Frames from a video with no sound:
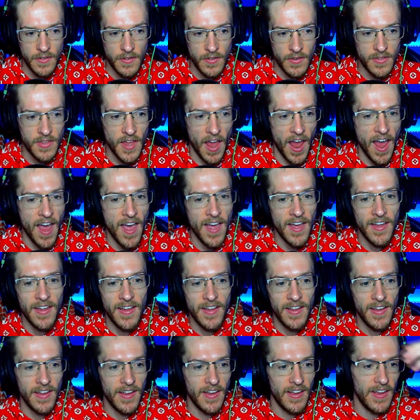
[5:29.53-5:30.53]
That
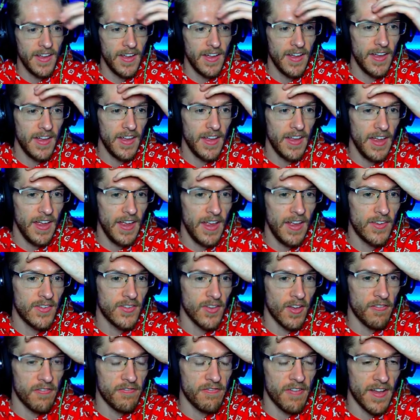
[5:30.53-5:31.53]
is
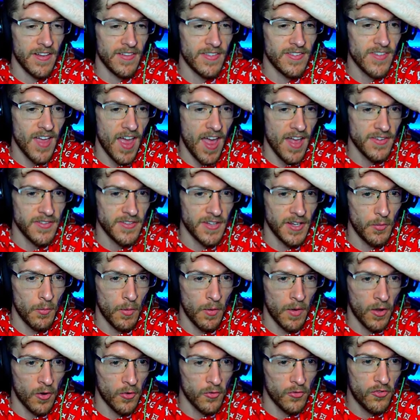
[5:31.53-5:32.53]
a fantastic one.
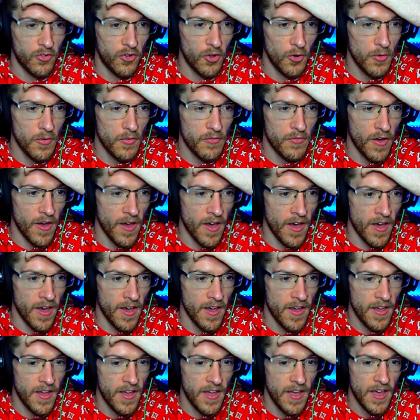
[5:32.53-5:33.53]
I got two of her.
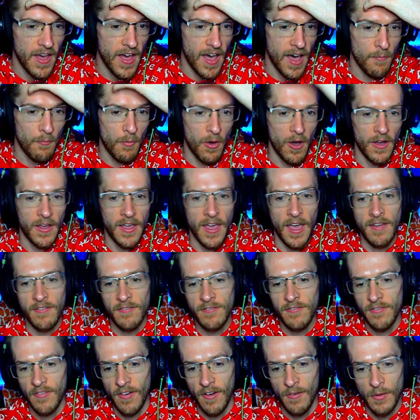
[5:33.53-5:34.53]
Okay,
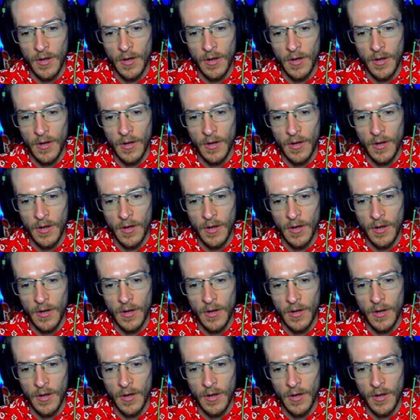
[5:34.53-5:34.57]
we're